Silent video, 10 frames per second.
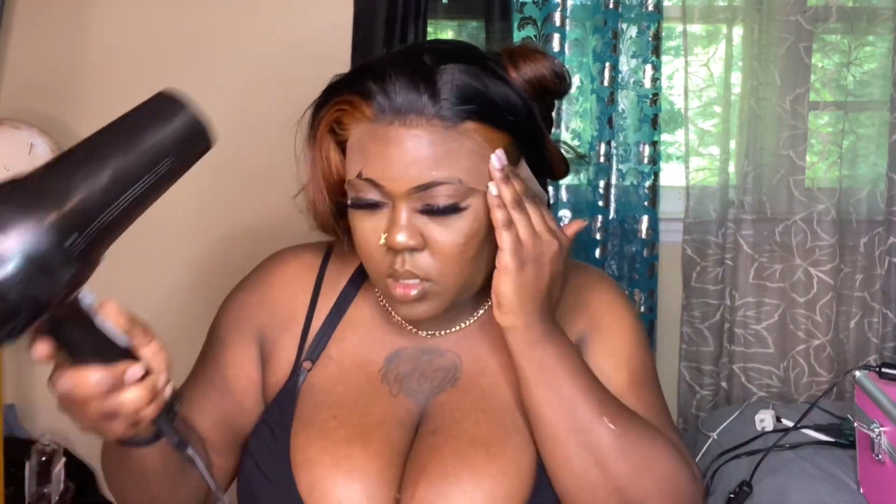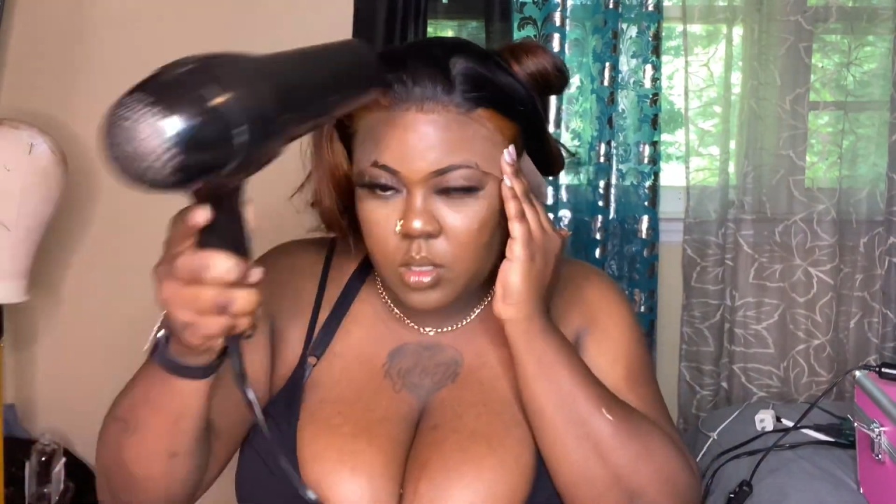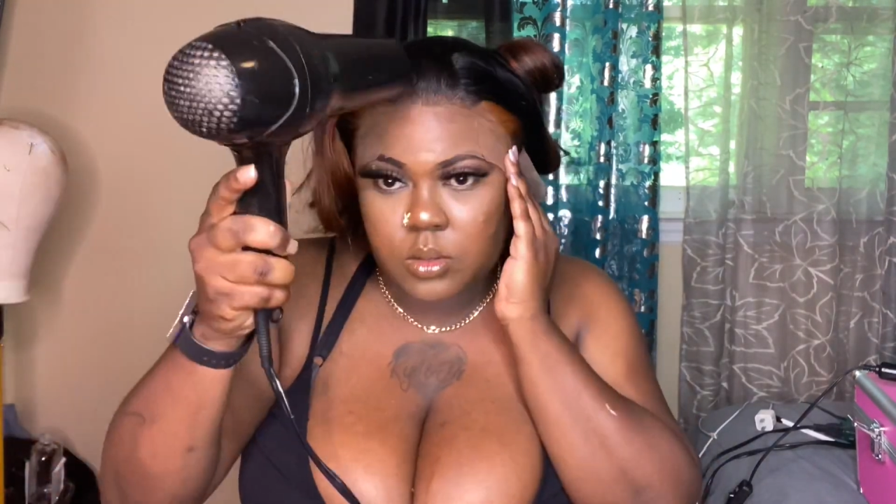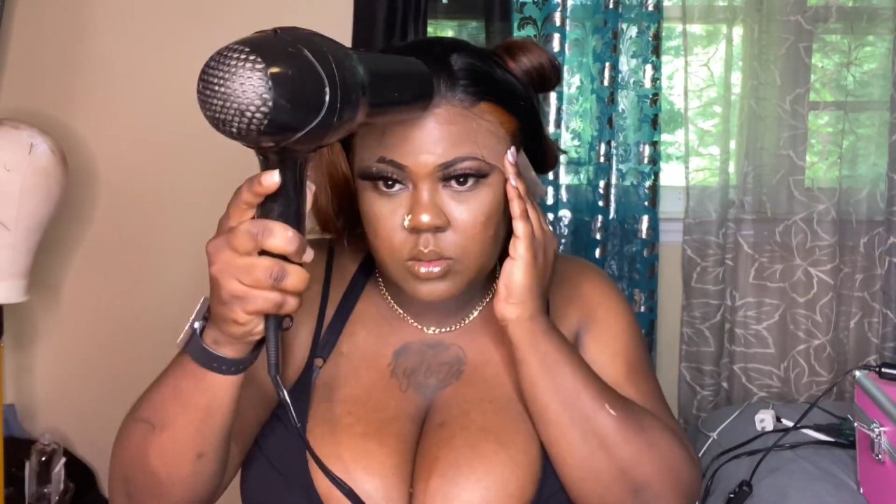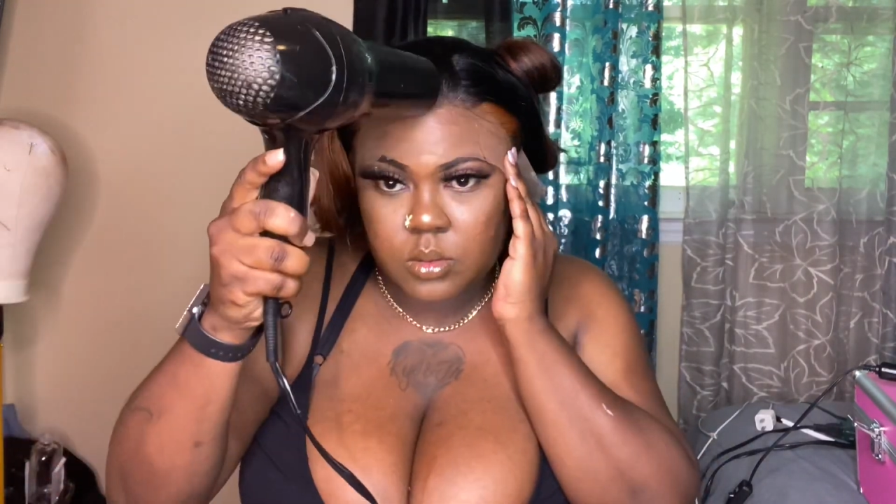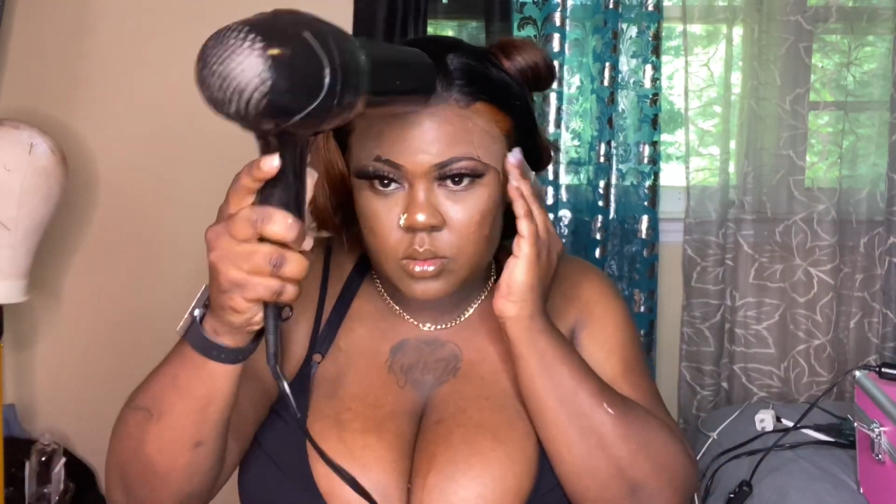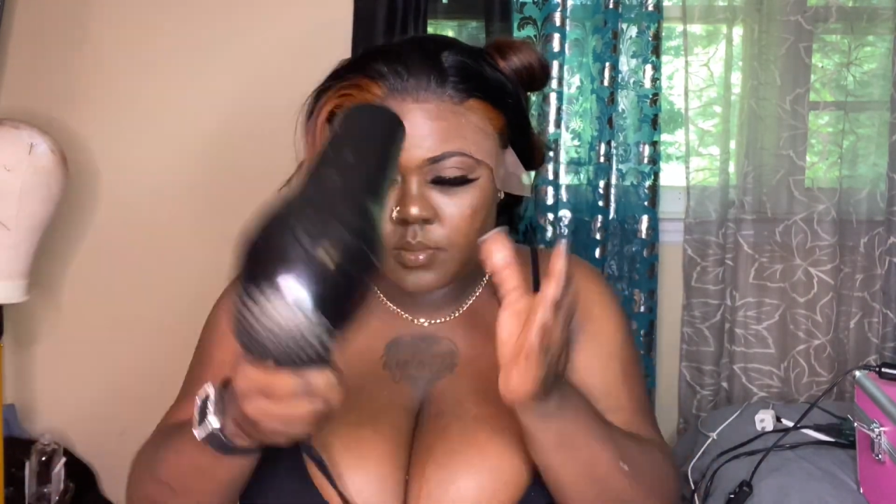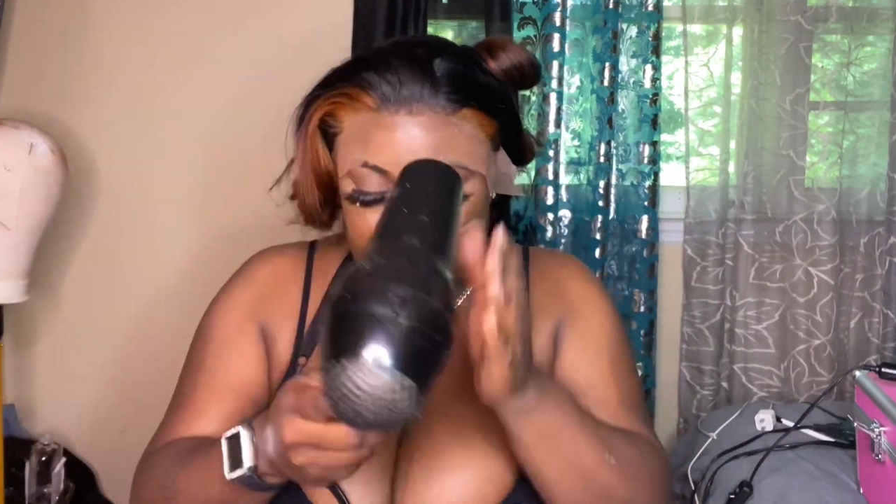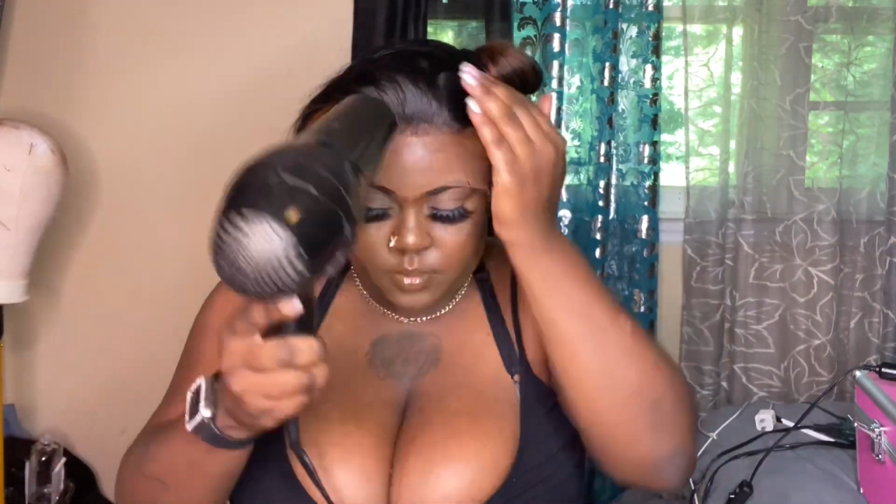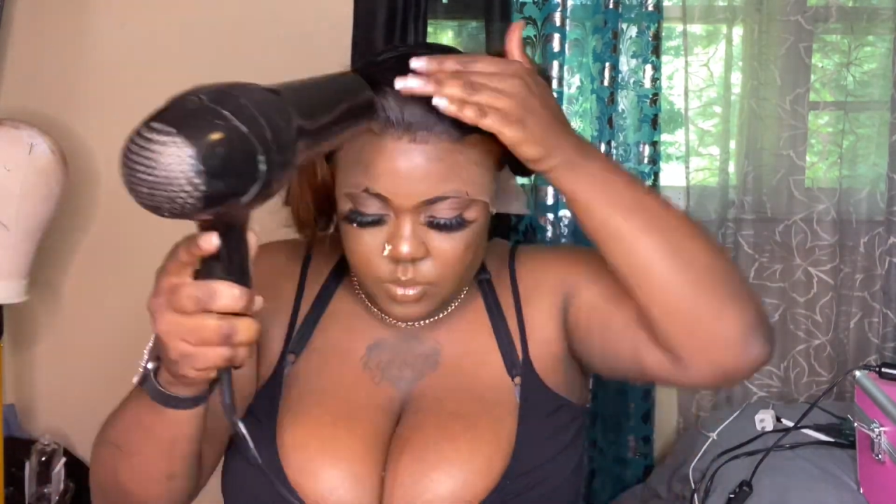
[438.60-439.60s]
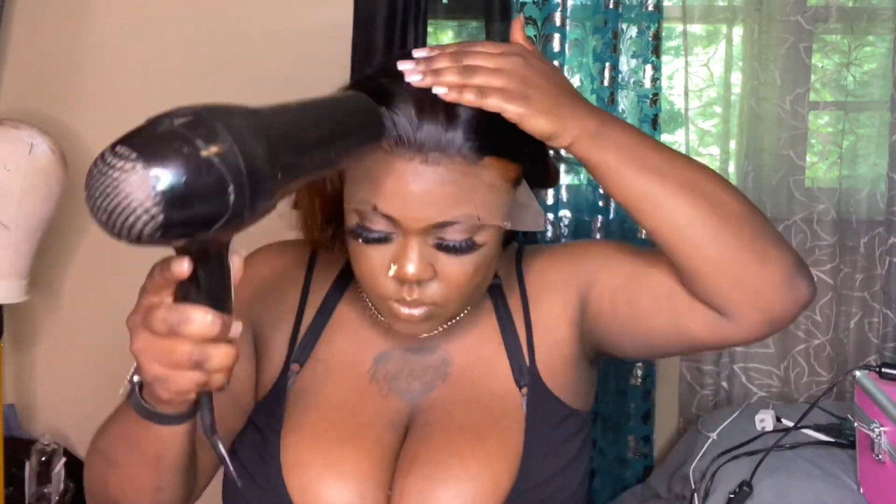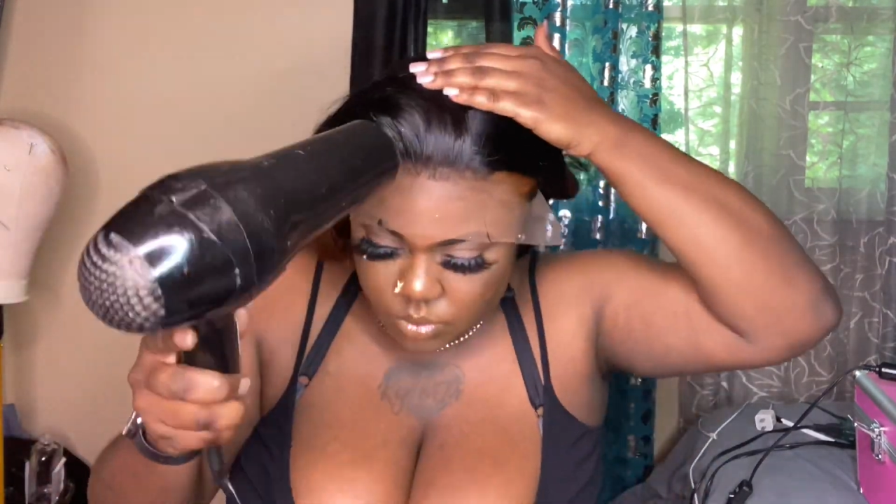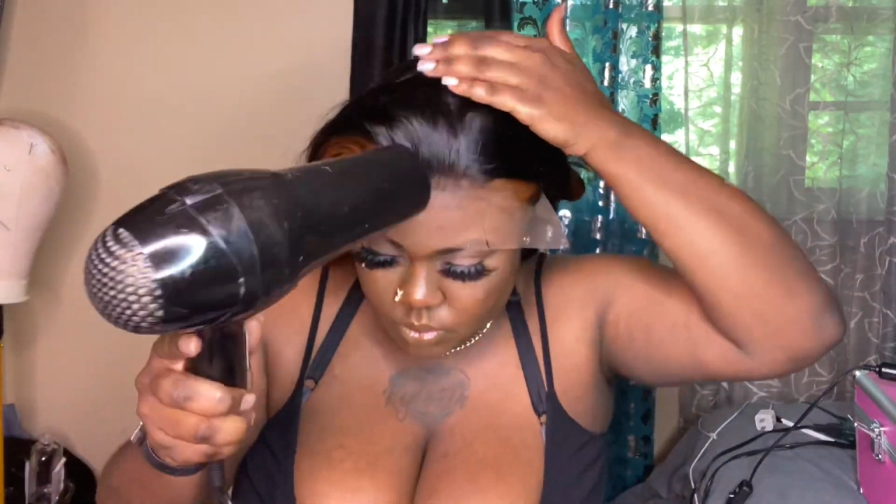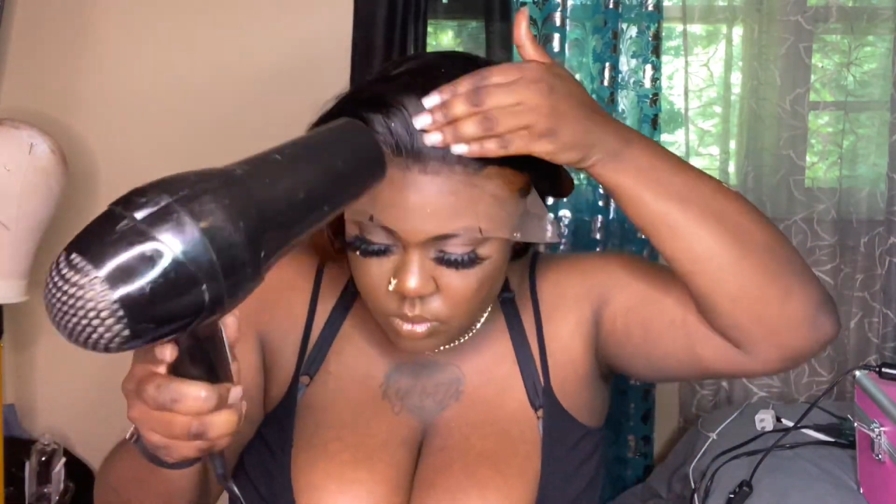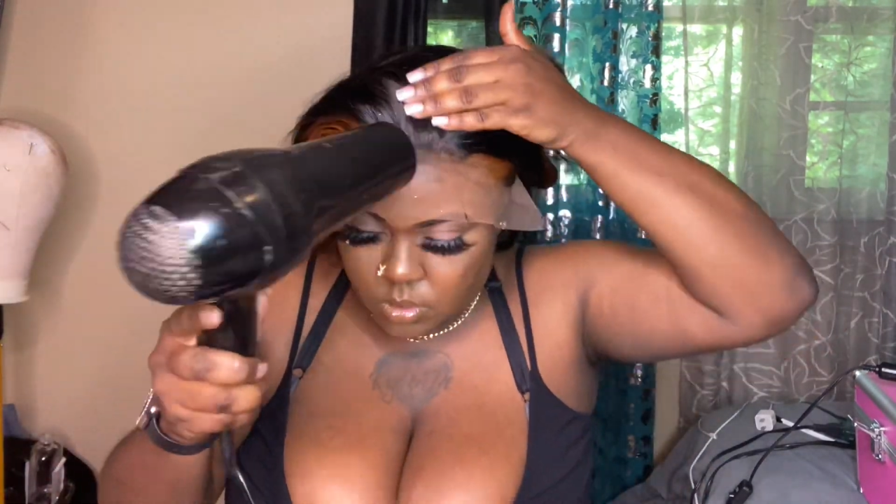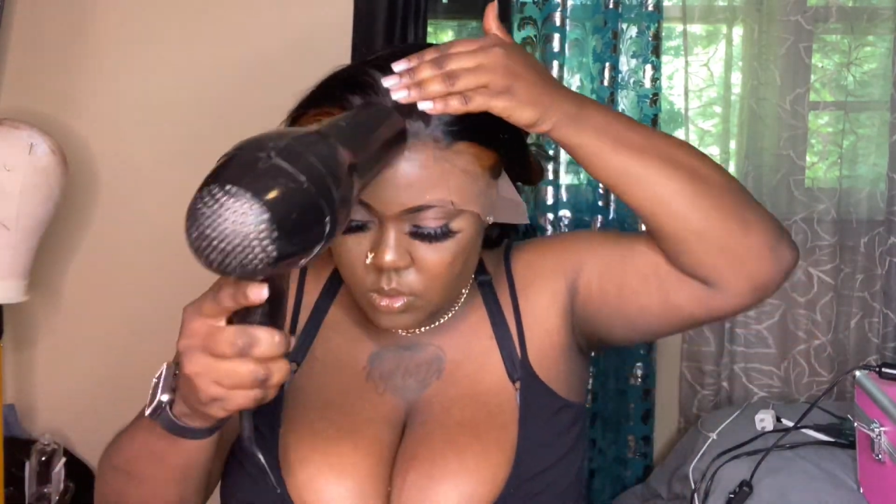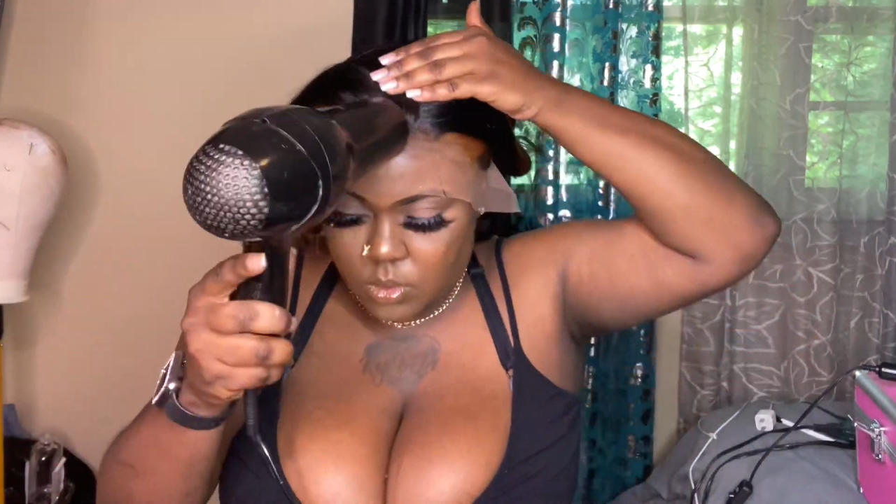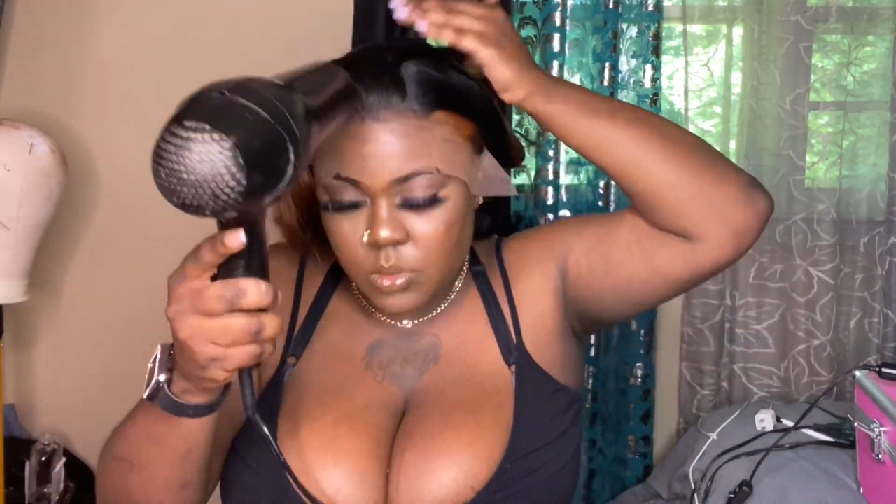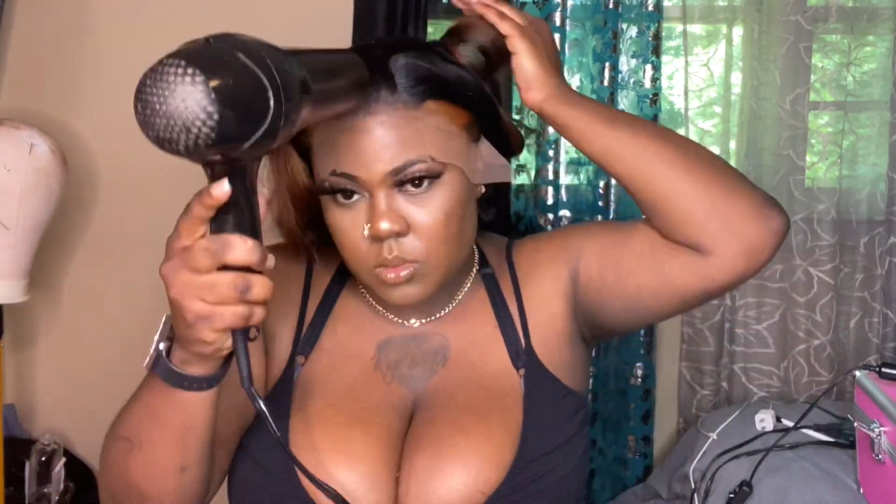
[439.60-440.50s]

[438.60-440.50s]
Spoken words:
killing myself with this blow dryer